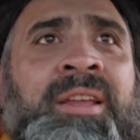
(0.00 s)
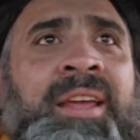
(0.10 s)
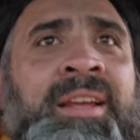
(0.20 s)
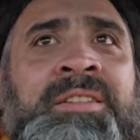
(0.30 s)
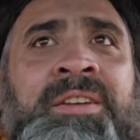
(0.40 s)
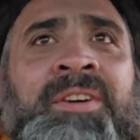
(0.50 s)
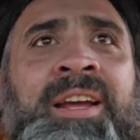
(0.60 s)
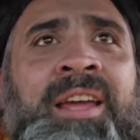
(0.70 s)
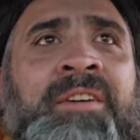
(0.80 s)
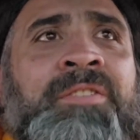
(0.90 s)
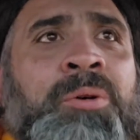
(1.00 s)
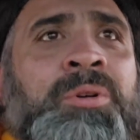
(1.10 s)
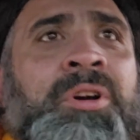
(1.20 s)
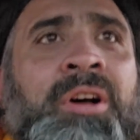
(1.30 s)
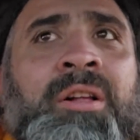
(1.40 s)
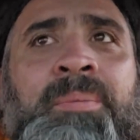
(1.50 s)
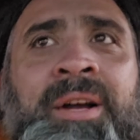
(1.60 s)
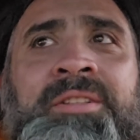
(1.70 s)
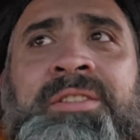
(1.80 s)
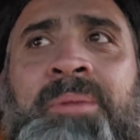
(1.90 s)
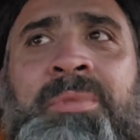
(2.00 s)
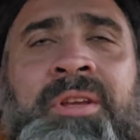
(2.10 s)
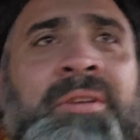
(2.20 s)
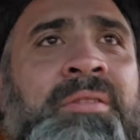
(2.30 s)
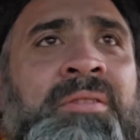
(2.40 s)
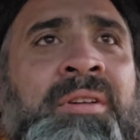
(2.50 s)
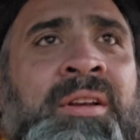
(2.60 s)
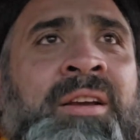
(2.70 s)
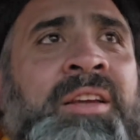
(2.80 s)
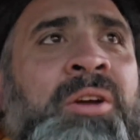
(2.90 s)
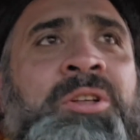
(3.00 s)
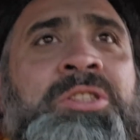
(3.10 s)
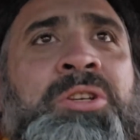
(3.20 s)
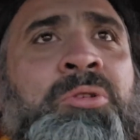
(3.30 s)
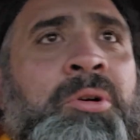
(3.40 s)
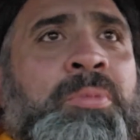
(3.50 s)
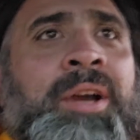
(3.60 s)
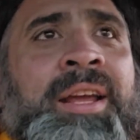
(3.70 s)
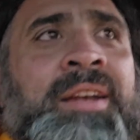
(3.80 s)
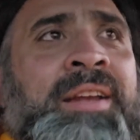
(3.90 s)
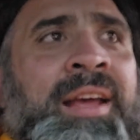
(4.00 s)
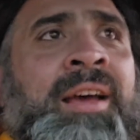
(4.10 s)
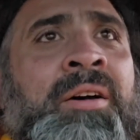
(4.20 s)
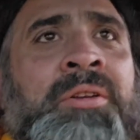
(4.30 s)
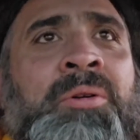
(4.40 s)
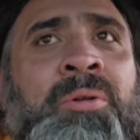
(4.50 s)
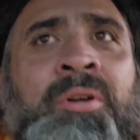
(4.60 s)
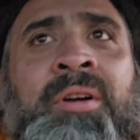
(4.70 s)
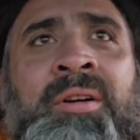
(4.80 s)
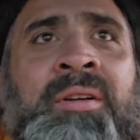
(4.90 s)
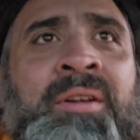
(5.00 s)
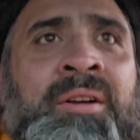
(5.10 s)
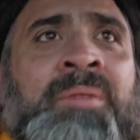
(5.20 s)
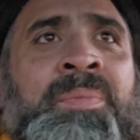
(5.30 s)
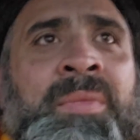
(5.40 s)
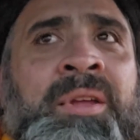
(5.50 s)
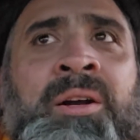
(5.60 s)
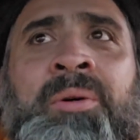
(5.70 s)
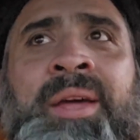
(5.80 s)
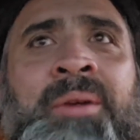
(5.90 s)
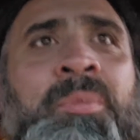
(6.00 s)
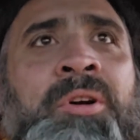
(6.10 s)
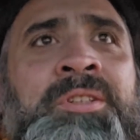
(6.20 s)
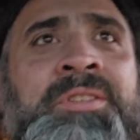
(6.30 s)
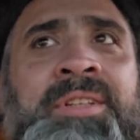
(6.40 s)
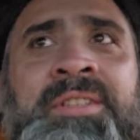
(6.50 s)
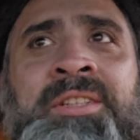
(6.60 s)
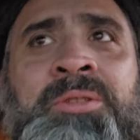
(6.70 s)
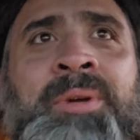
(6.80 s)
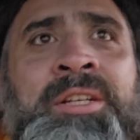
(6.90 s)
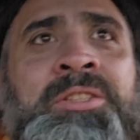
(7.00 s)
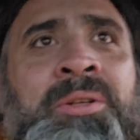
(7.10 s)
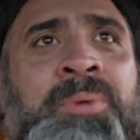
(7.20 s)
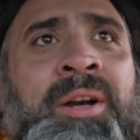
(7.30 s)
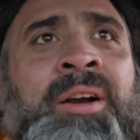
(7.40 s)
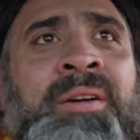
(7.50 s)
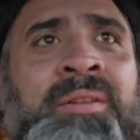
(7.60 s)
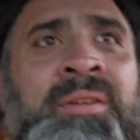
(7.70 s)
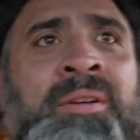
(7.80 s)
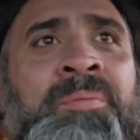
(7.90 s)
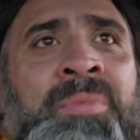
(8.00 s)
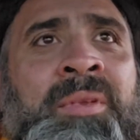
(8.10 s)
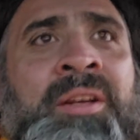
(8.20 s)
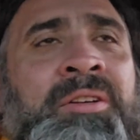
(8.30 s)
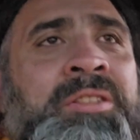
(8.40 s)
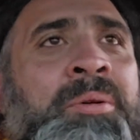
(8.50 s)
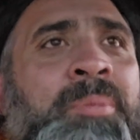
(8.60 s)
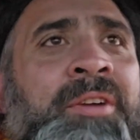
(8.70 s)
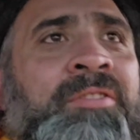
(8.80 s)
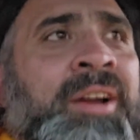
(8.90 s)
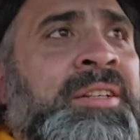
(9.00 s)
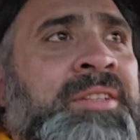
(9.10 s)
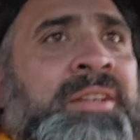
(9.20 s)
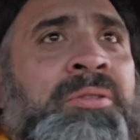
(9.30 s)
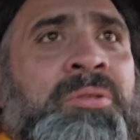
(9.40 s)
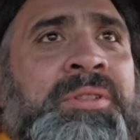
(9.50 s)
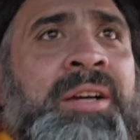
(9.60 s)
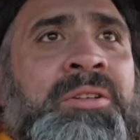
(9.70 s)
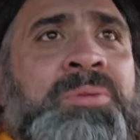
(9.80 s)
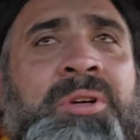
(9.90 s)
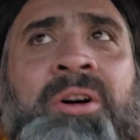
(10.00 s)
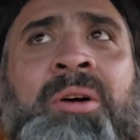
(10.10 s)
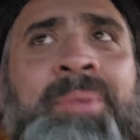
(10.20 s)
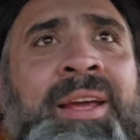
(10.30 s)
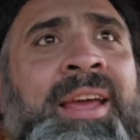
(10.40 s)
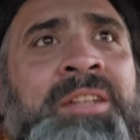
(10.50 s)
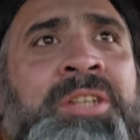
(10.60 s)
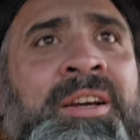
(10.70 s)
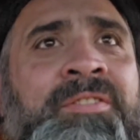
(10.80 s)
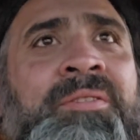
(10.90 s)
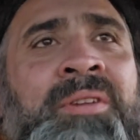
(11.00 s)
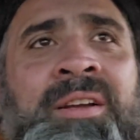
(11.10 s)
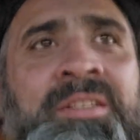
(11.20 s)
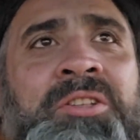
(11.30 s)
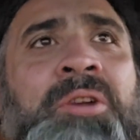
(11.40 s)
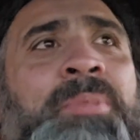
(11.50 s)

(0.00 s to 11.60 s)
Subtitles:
is if I get a phone call about something, a scooter breaking down, or an emergency situation where some of my friends at the hotels will call and be like, hey Jeff, sorry to